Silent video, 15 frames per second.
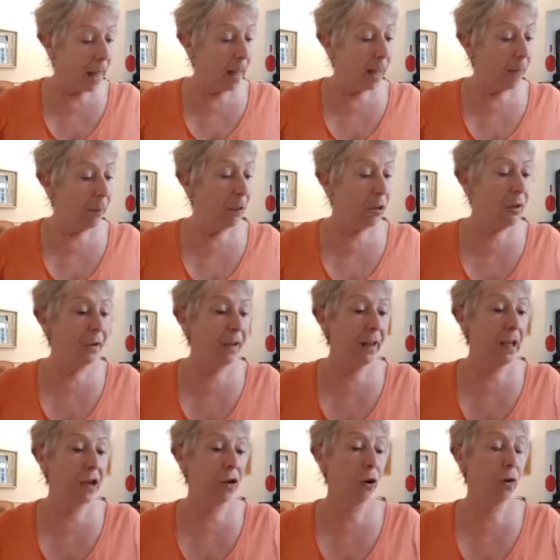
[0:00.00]
I'm going to
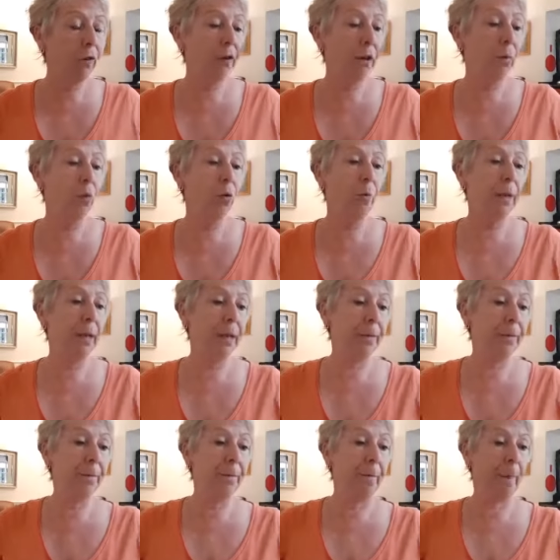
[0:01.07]
finish off in a moment
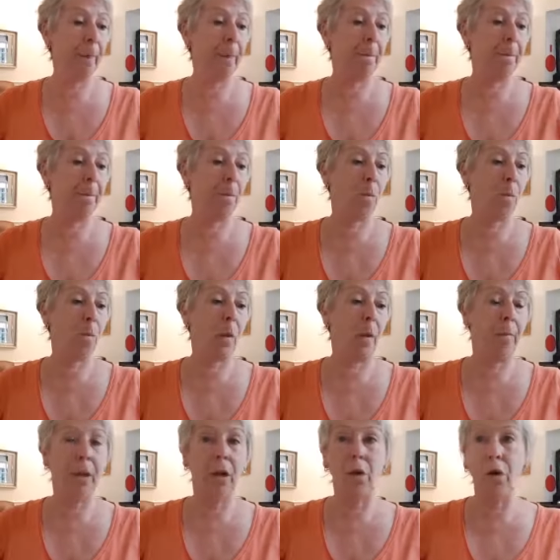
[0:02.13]

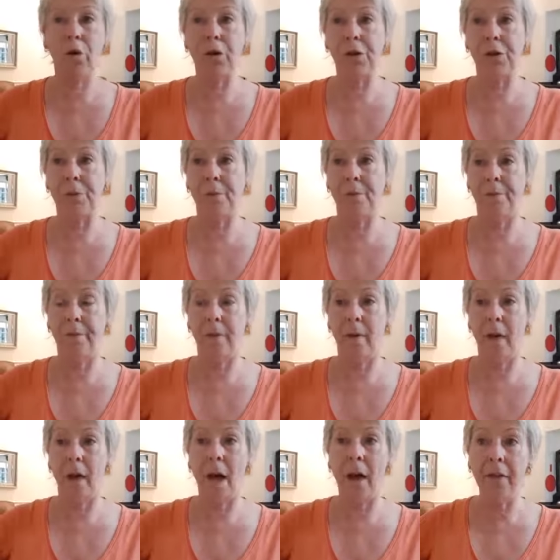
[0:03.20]
because
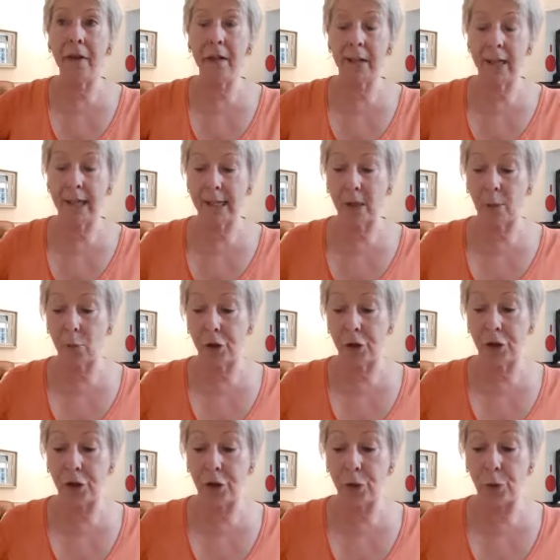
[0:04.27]
other days I want
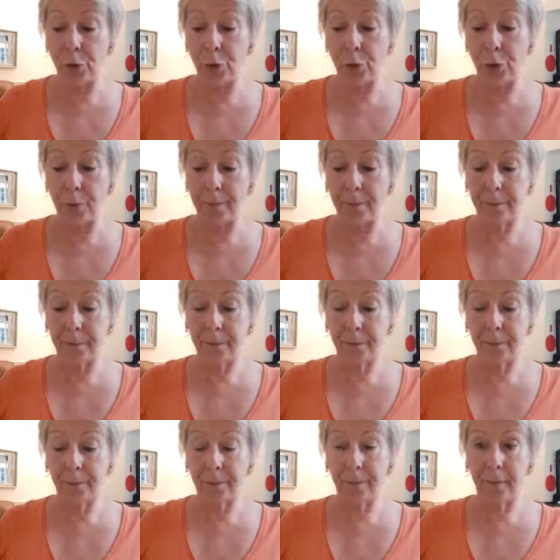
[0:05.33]
to do
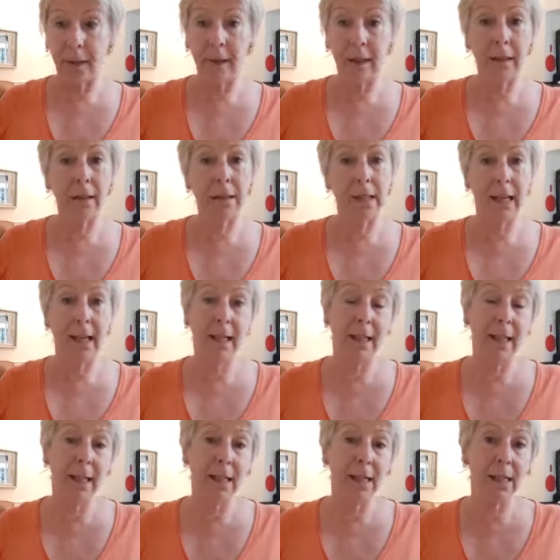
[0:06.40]
little
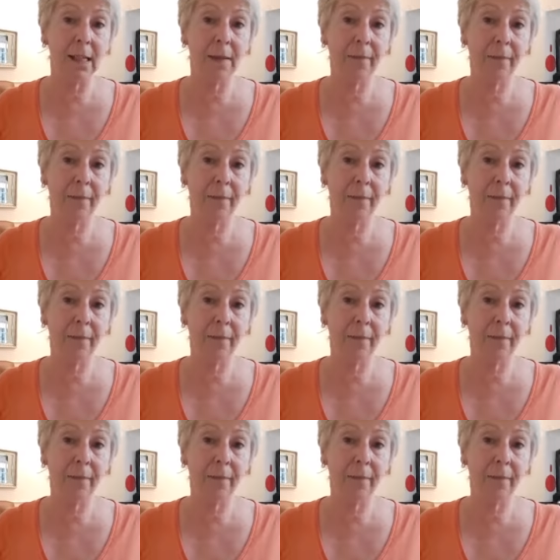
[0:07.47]
techniques.